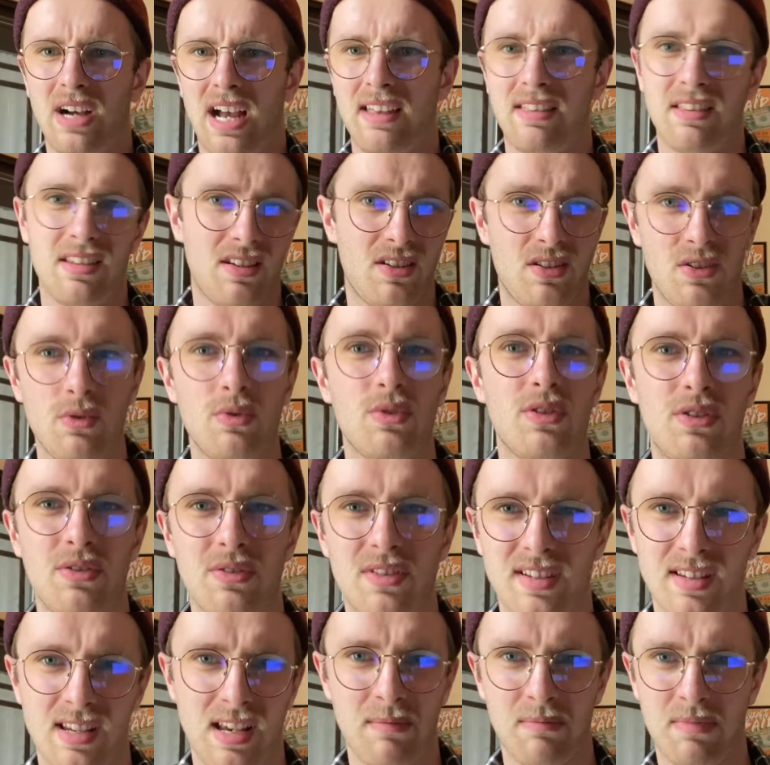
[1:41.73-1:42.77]
I think you would do
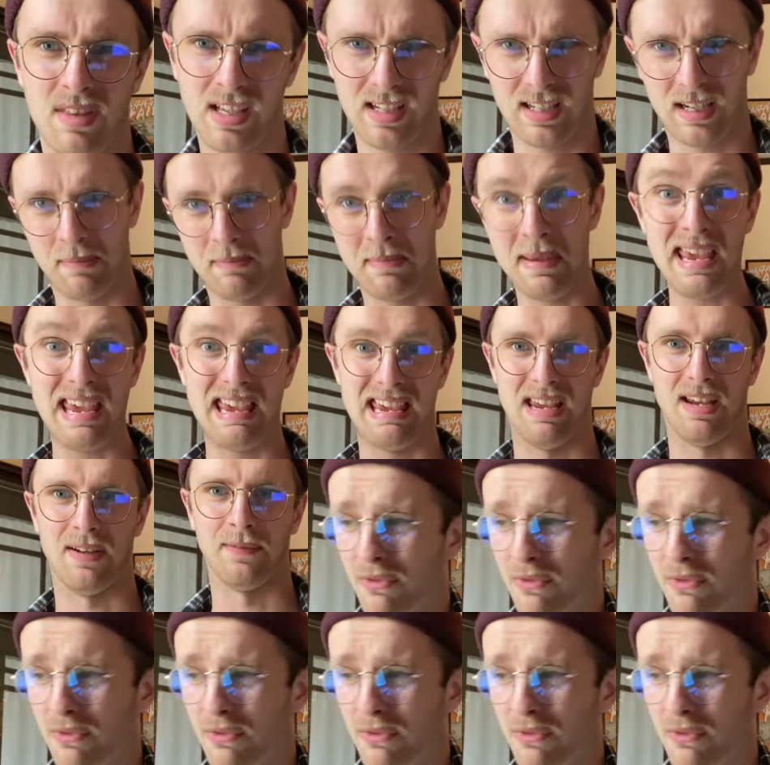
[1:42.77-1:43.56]
the same thing to me,